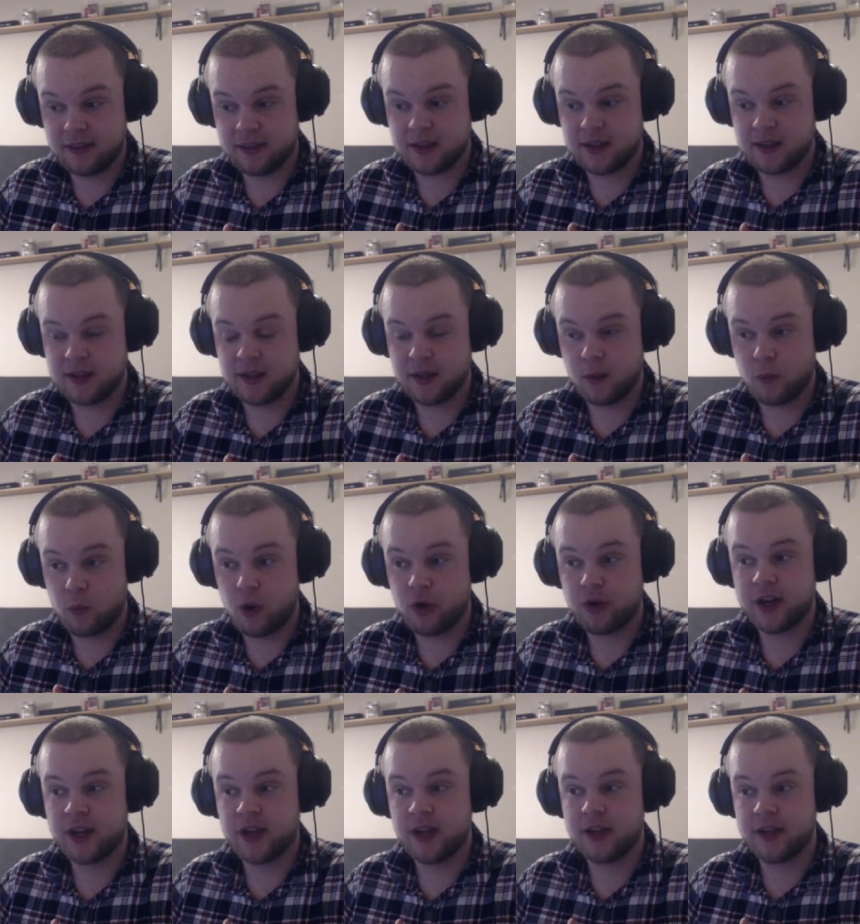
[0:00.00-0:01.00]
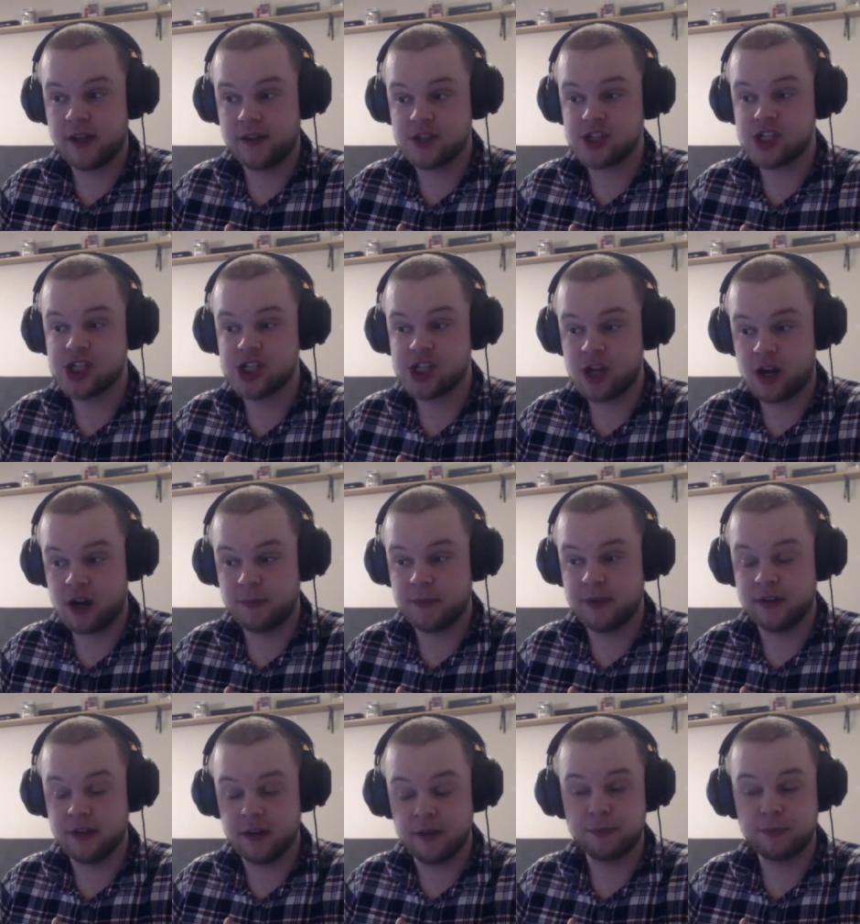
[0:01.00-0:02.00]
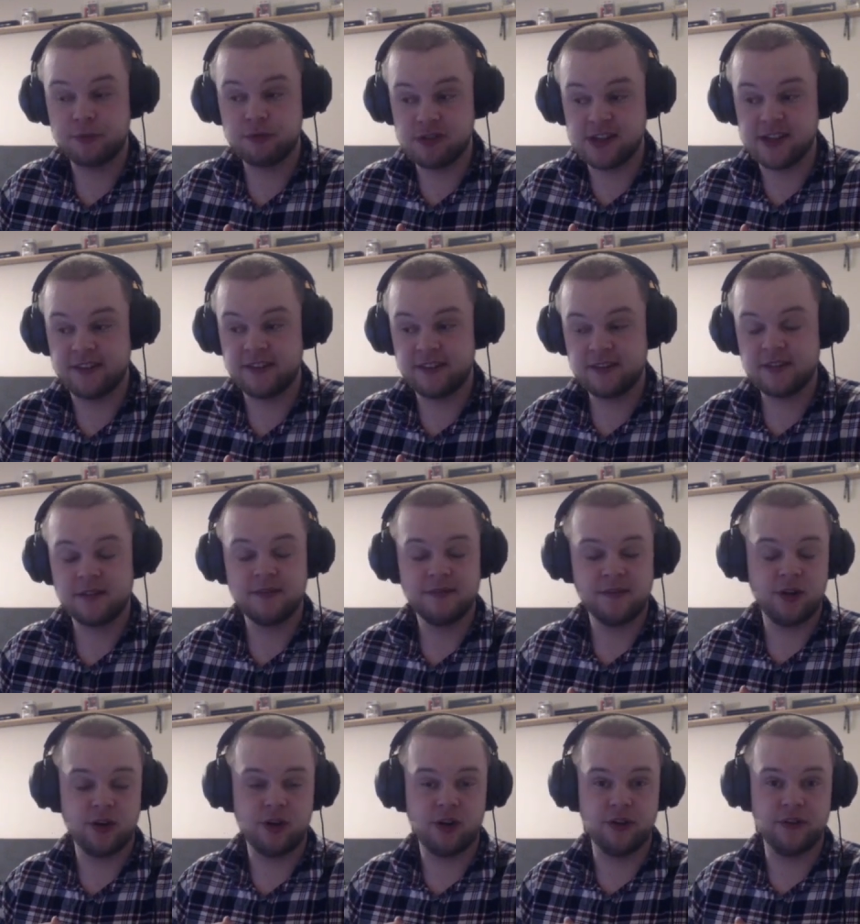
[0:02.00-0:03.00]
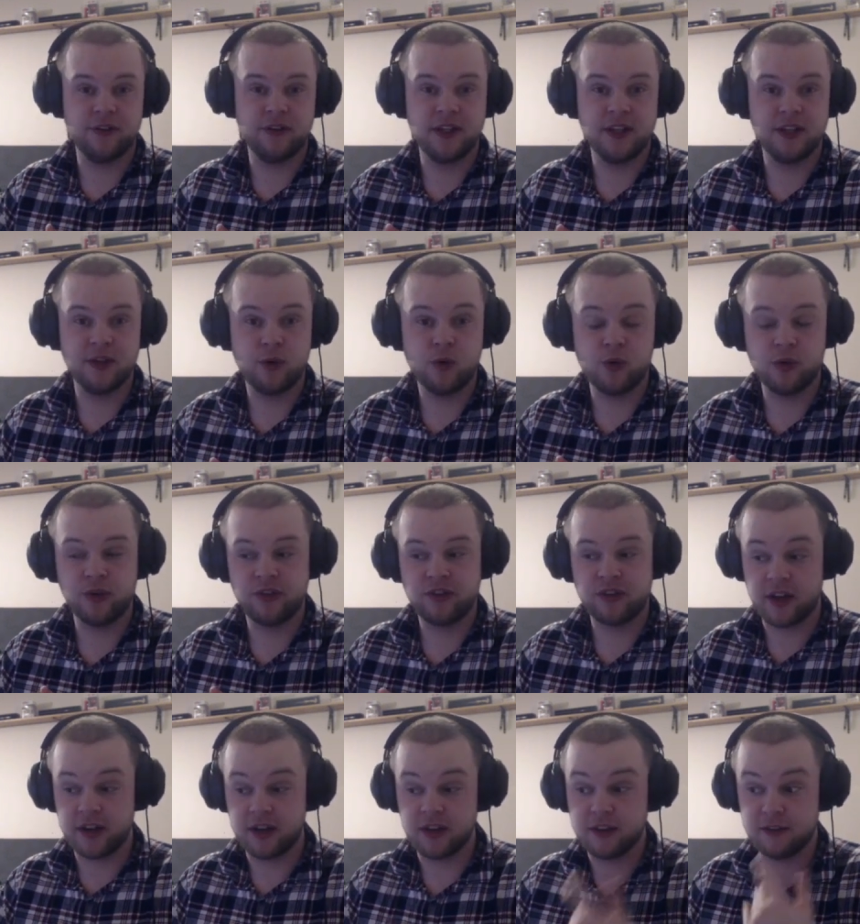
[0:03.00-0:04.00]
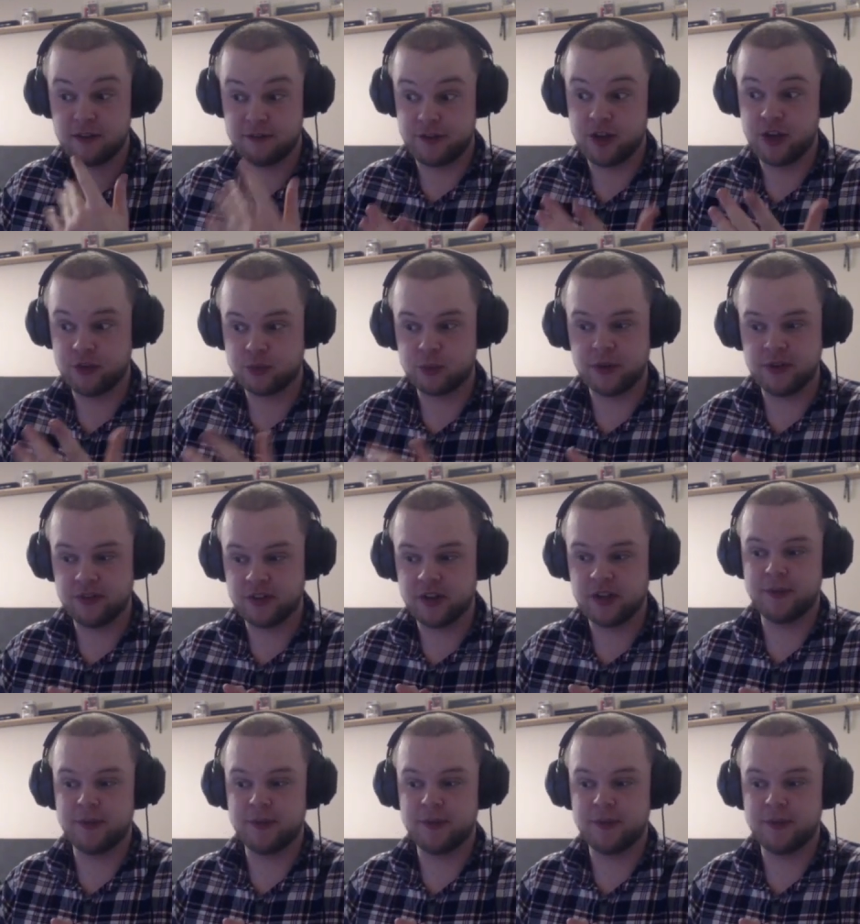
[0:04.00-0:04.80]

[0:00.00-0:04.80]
the warrior and the shaman and the priest on the horde side are the first ones that I'm